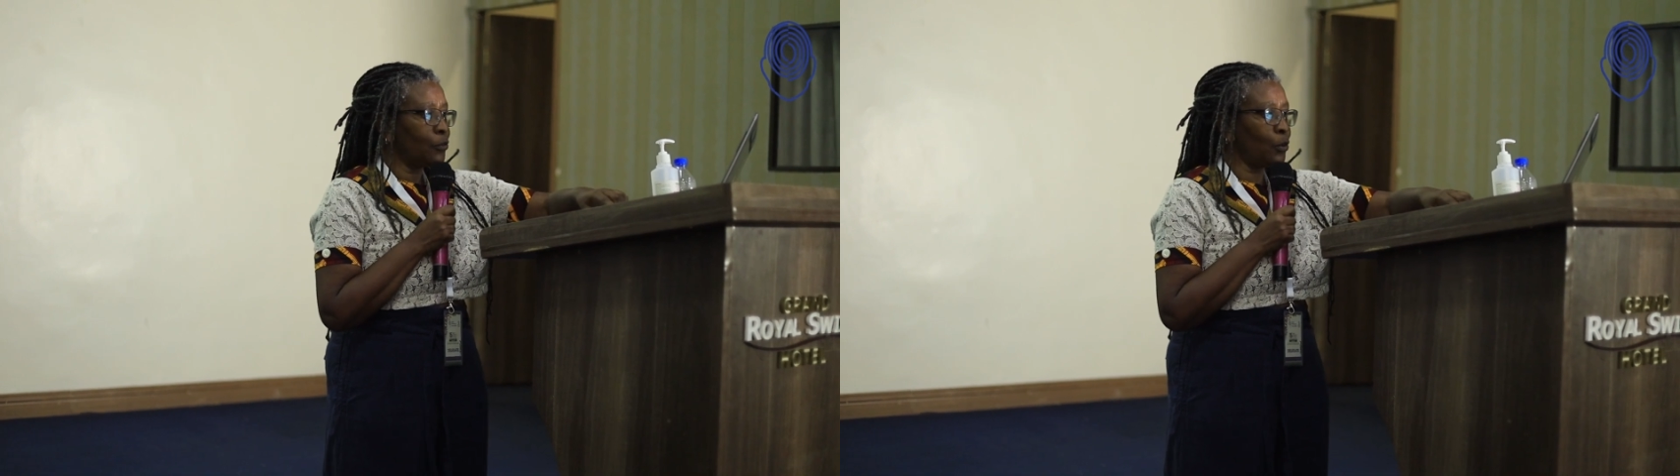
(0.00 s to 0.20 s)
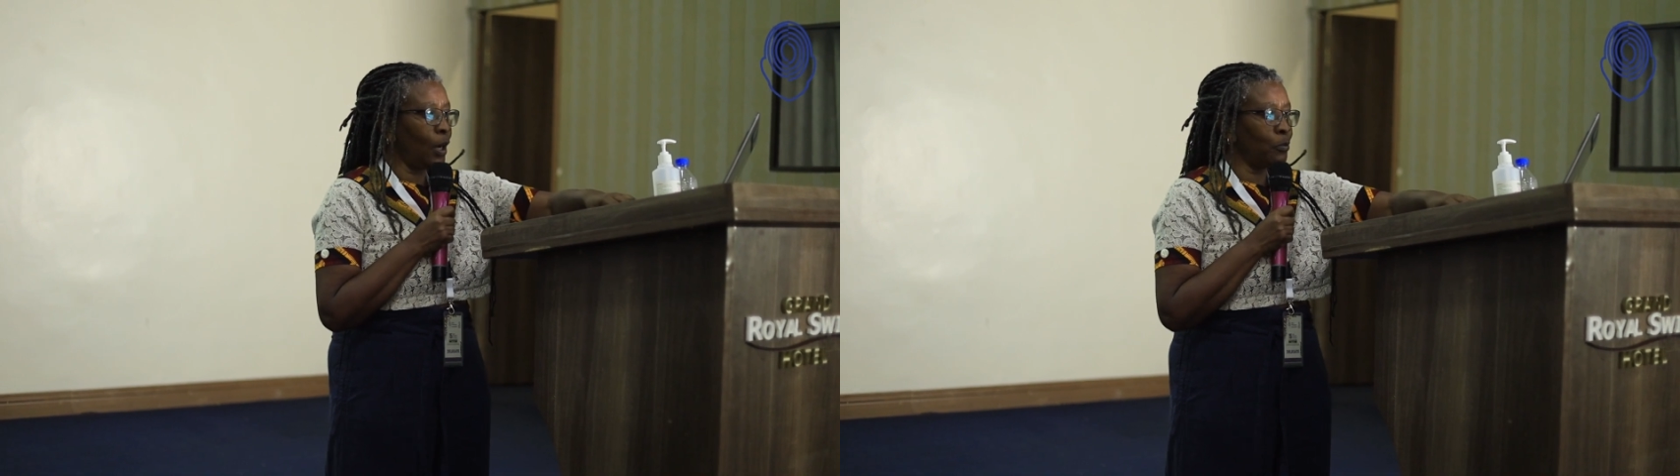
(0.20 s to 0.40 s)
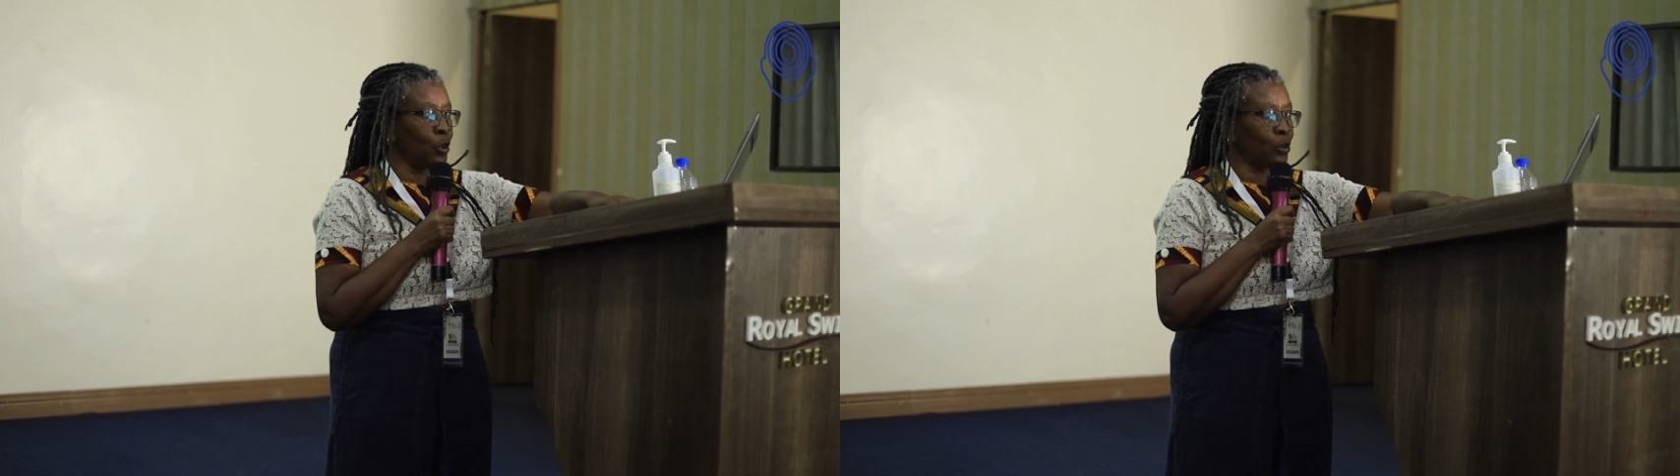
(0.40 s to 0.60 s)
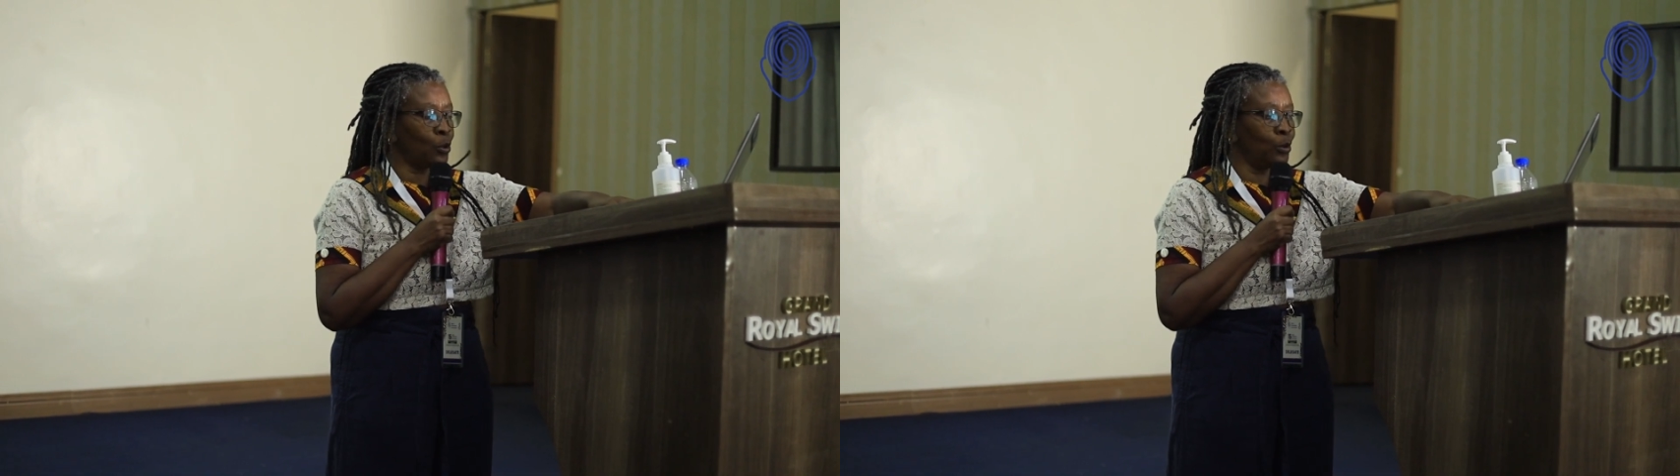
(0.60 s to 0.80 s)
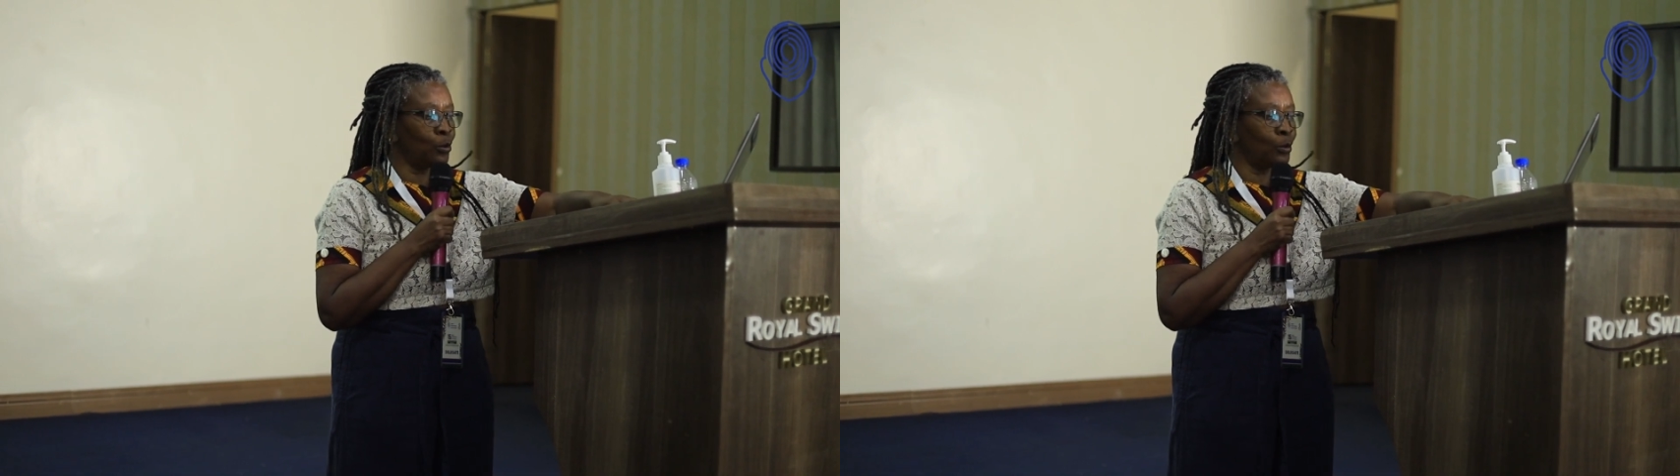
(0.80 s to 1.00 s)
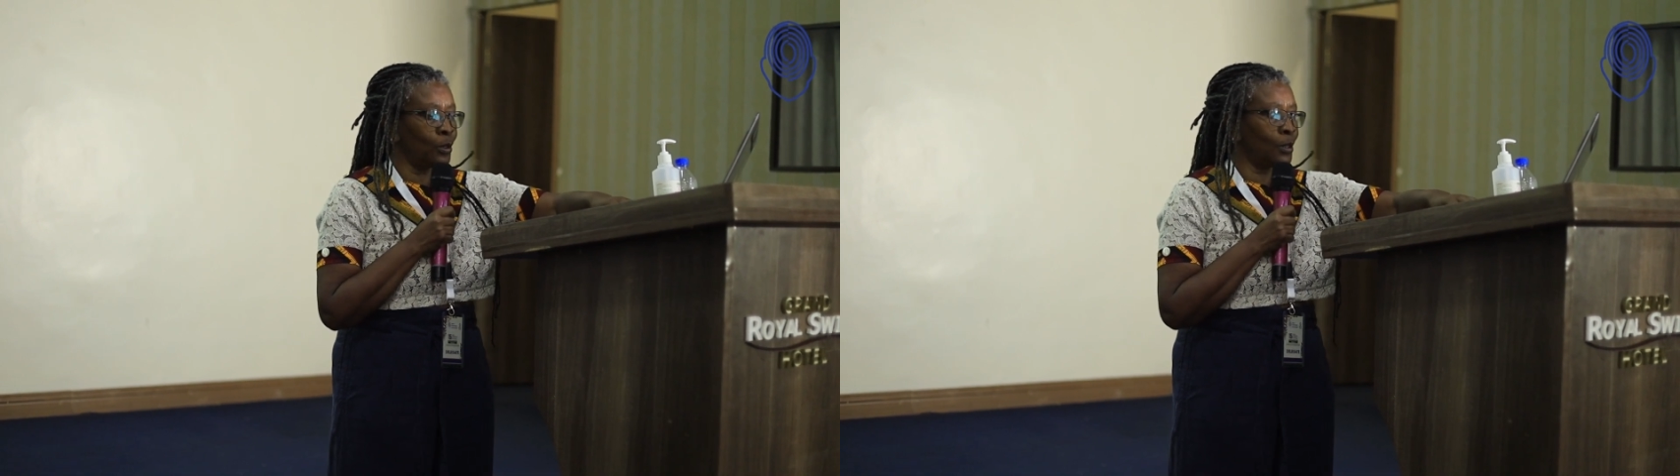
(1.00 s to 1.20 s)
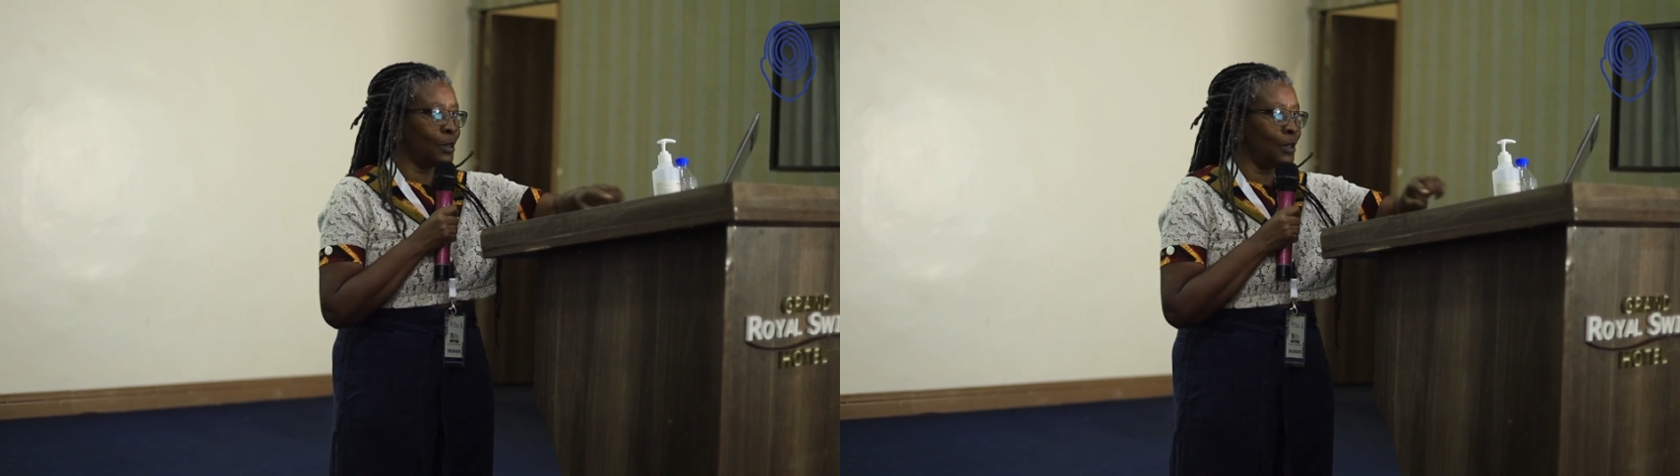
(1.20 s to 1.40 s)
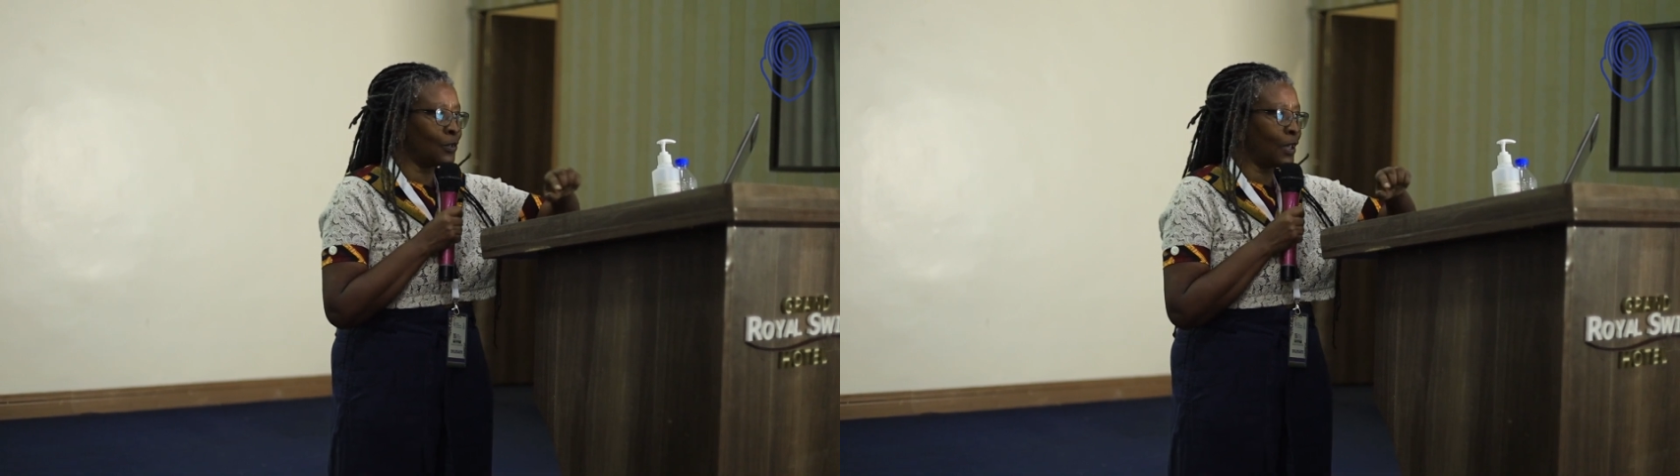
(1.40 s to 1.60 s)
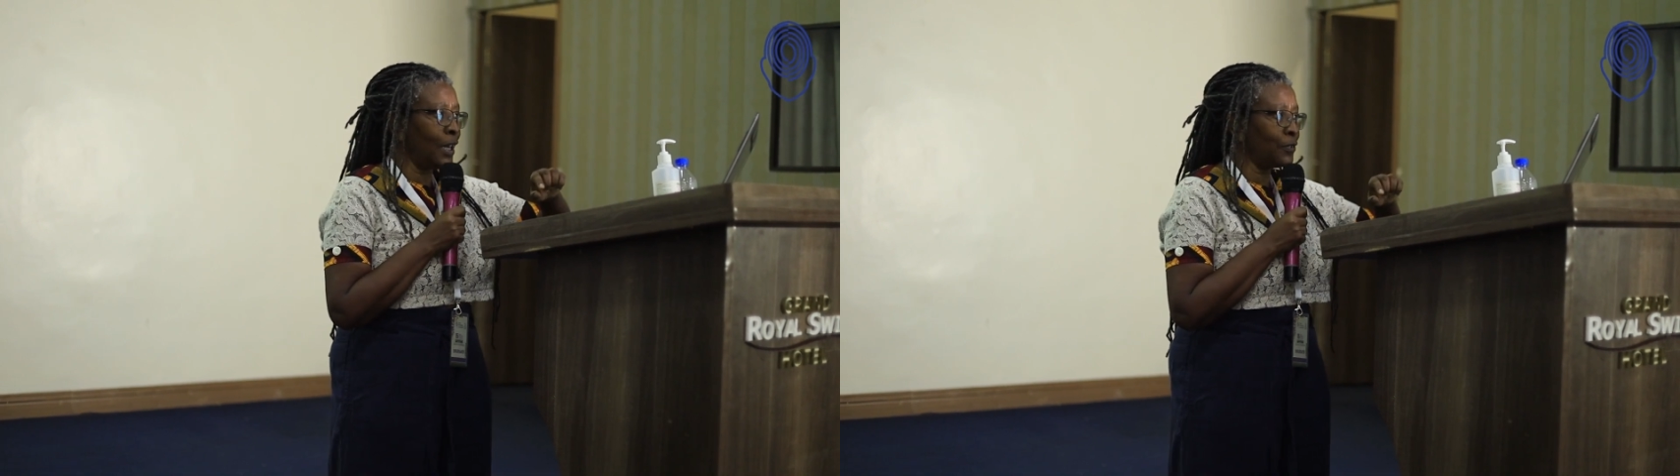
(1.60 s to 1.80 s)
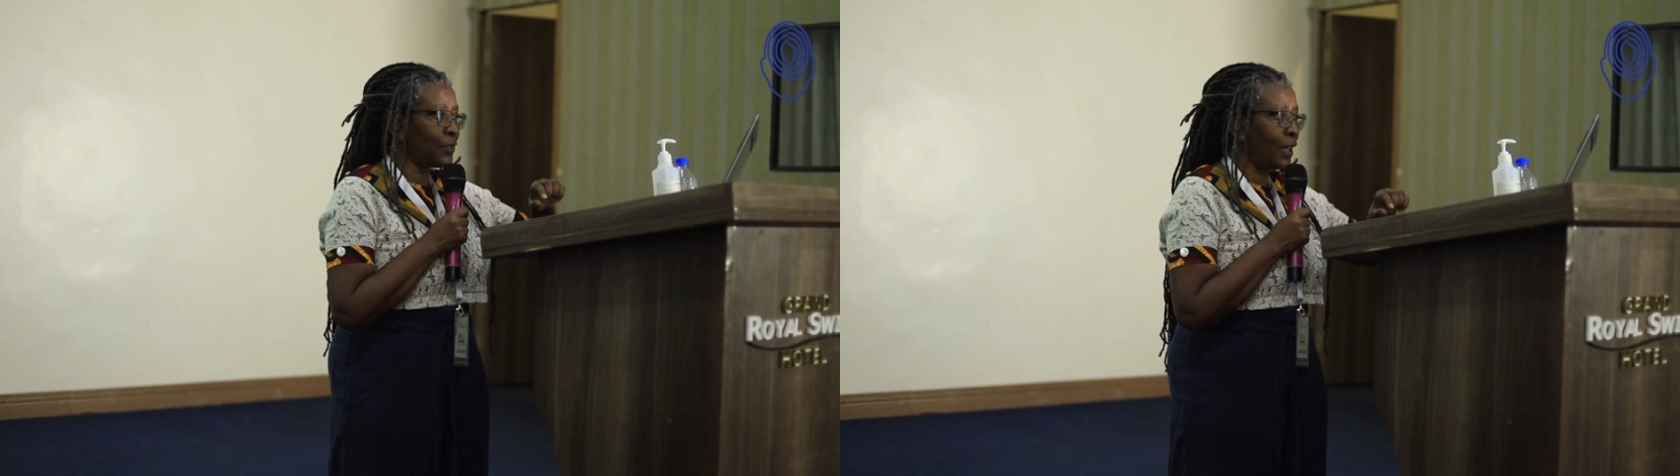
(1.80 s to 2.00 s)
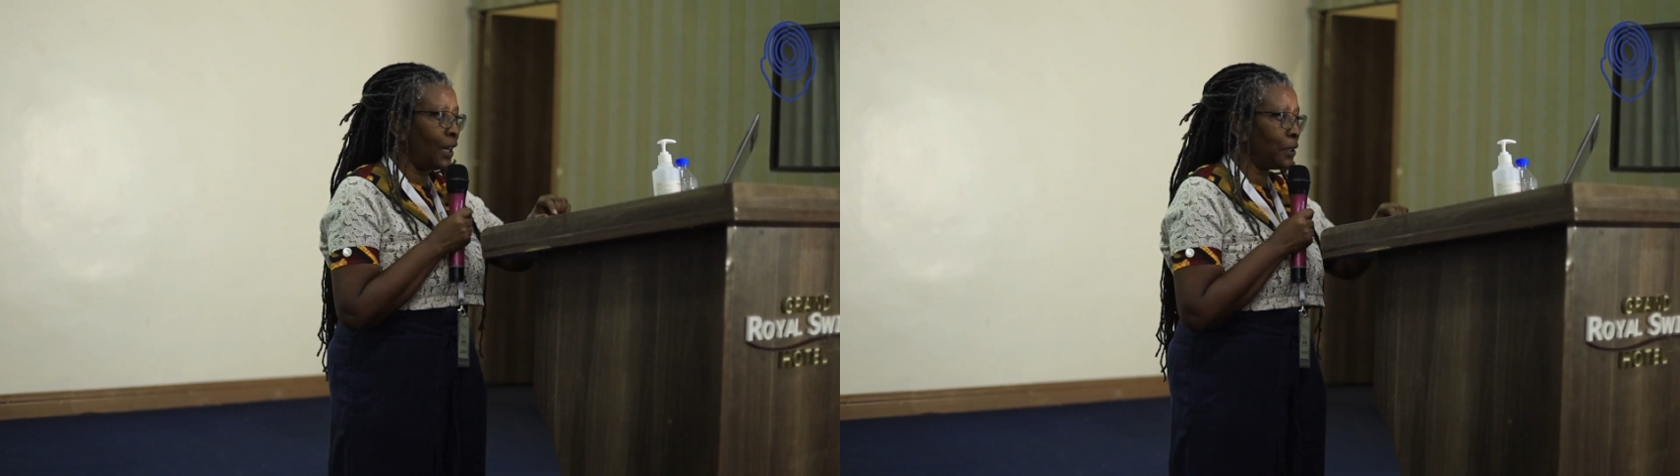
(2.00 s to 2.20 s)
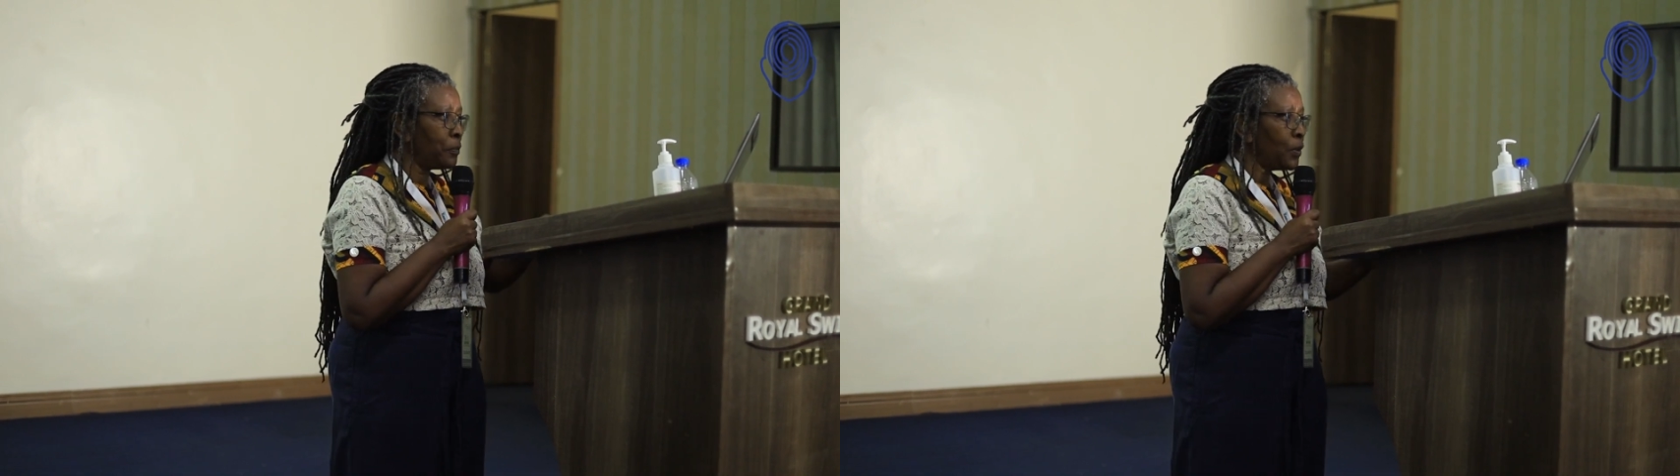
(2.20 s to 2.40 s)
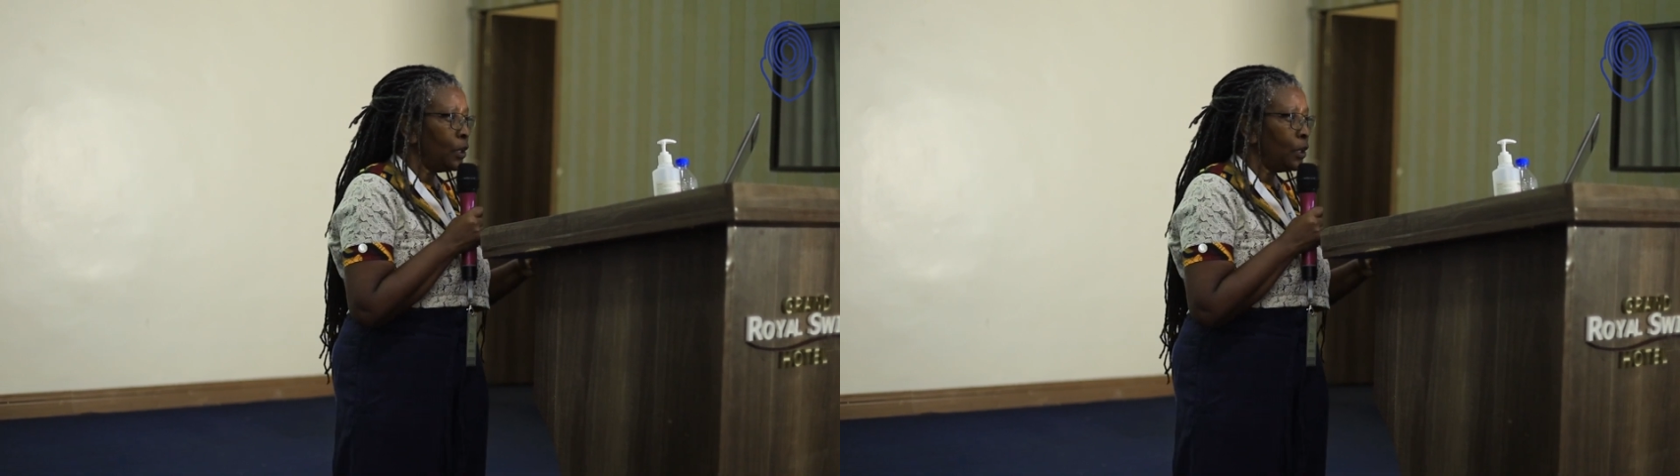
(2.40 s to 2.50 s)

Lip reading: So I'm not going to discuss that.